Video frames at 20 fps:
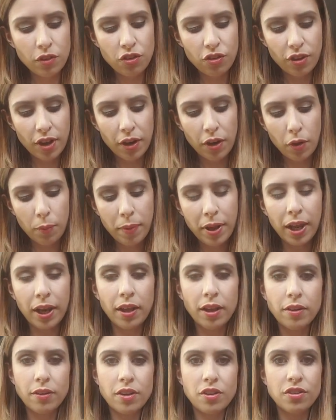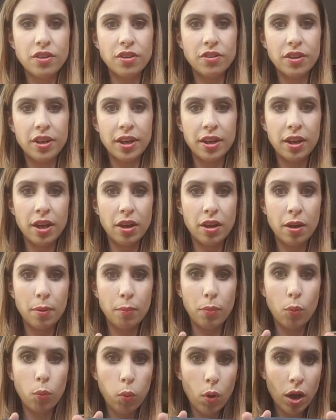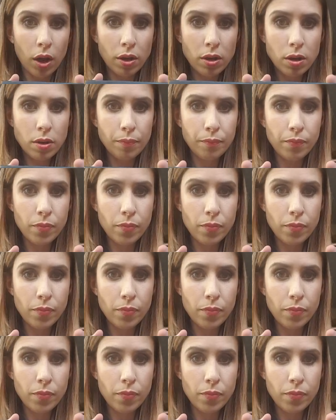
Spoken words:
shadow palette. This is in number 1.